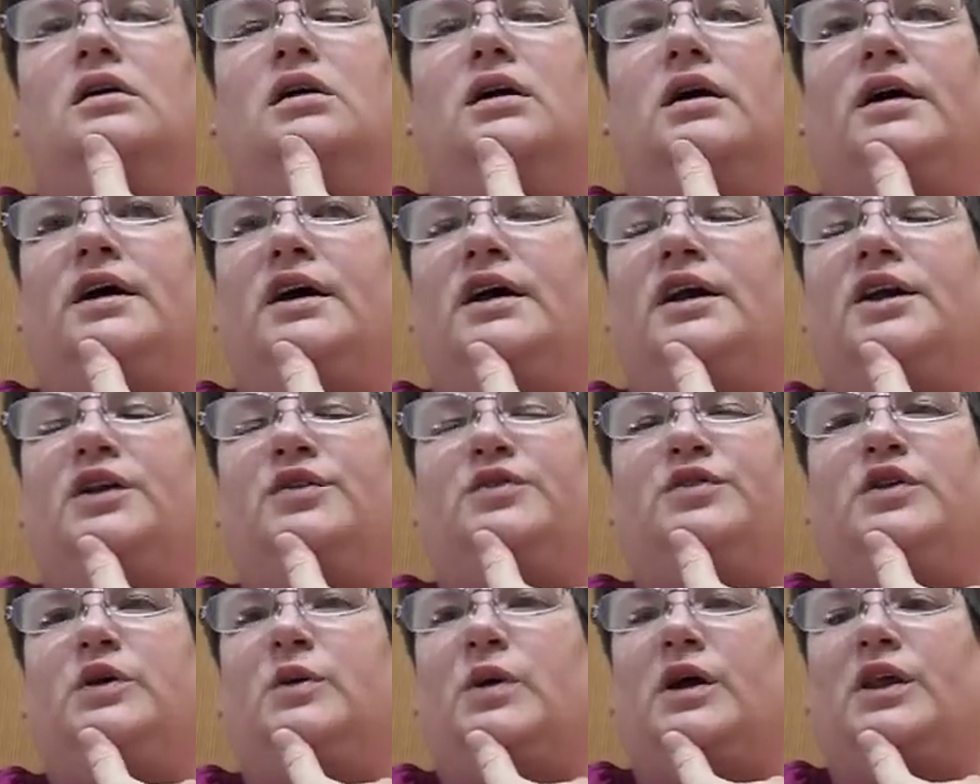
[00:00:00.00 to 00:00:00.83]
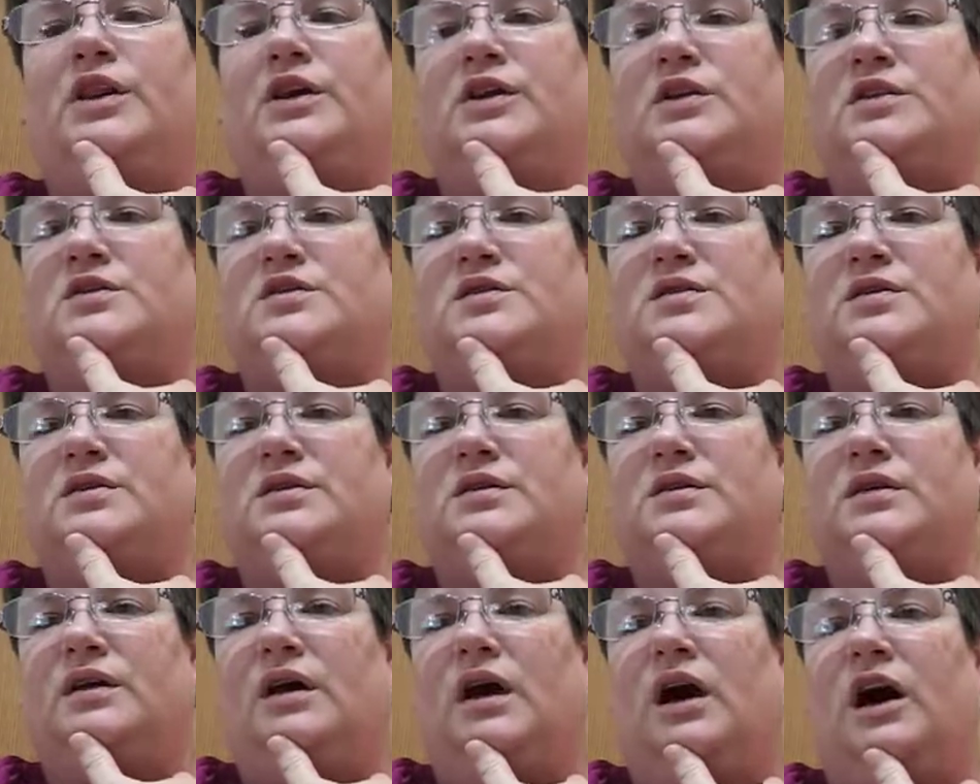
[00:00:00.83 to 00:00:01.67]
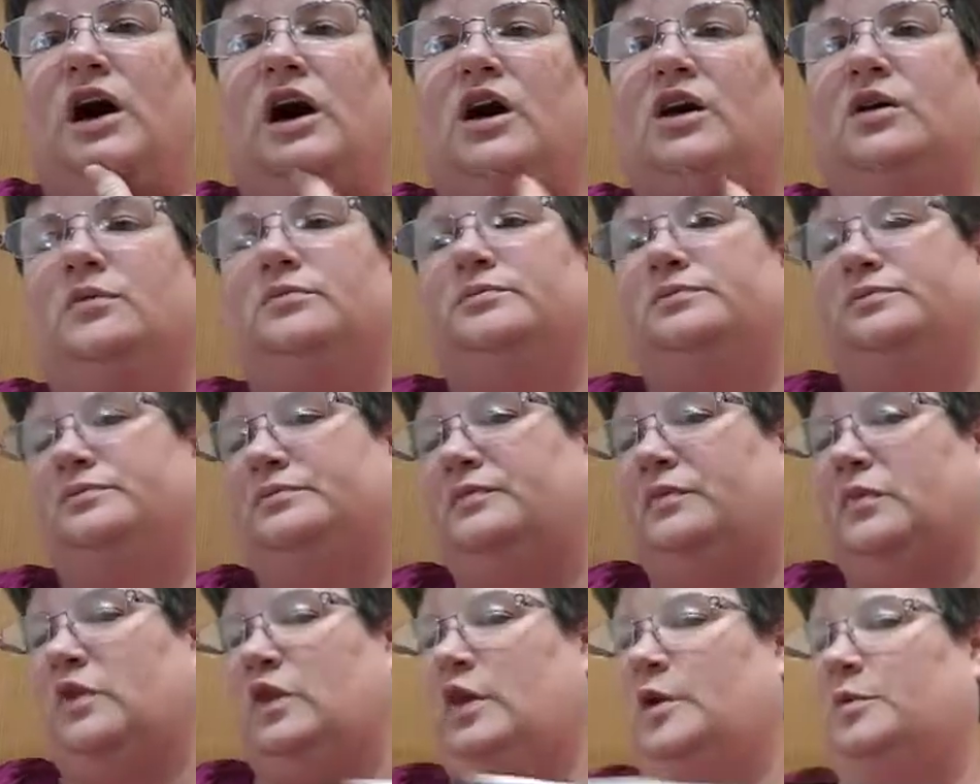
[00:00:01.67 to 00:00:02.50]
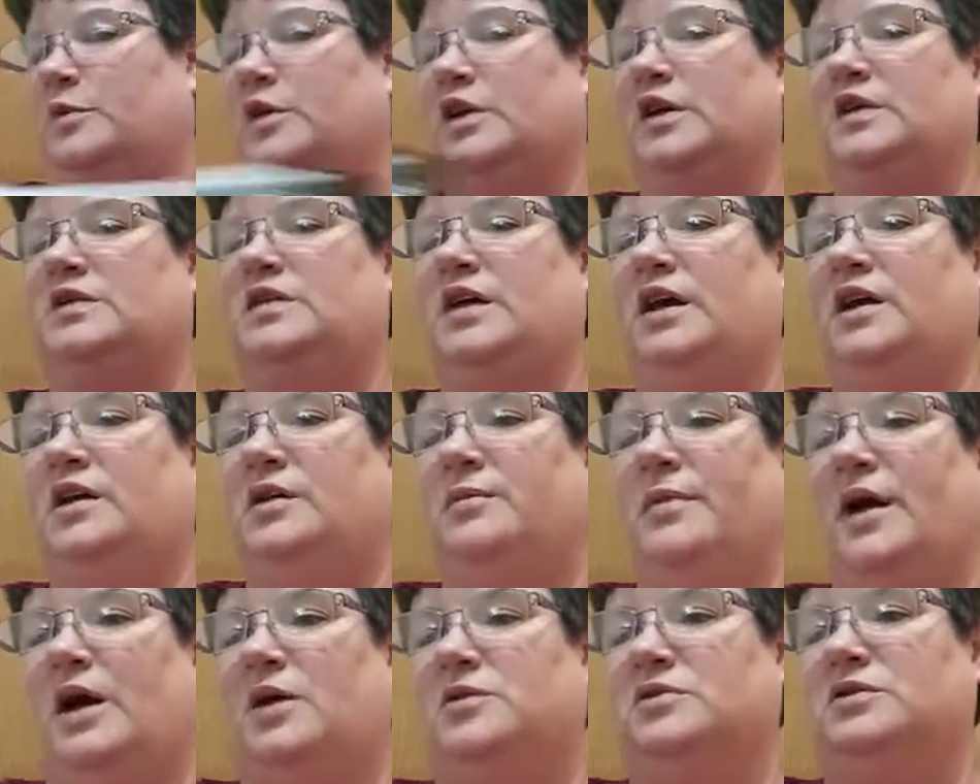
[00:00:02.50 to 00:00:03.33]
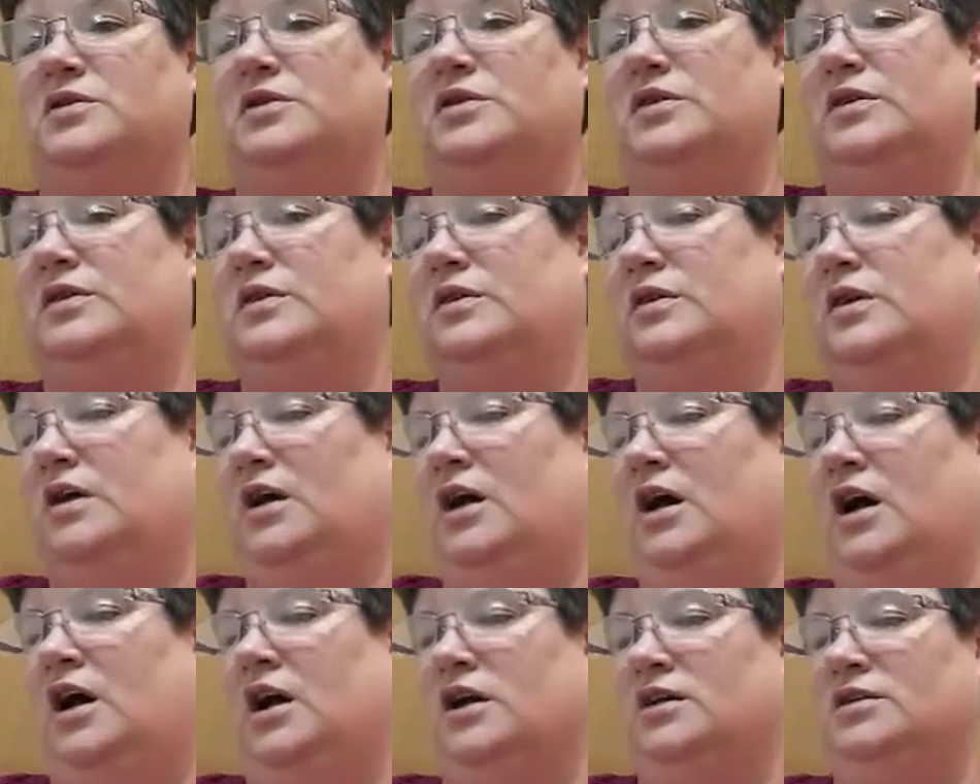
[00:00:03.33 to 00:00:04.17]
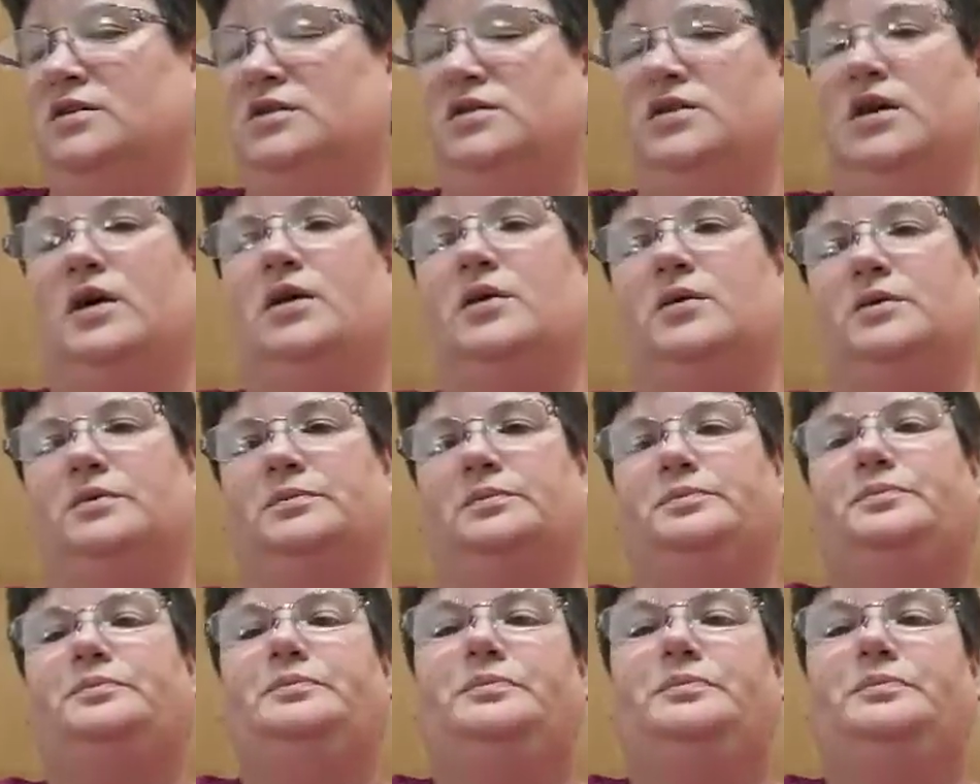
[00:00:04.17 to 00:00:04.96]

and a few others um, that I'm really excited about. Uh, so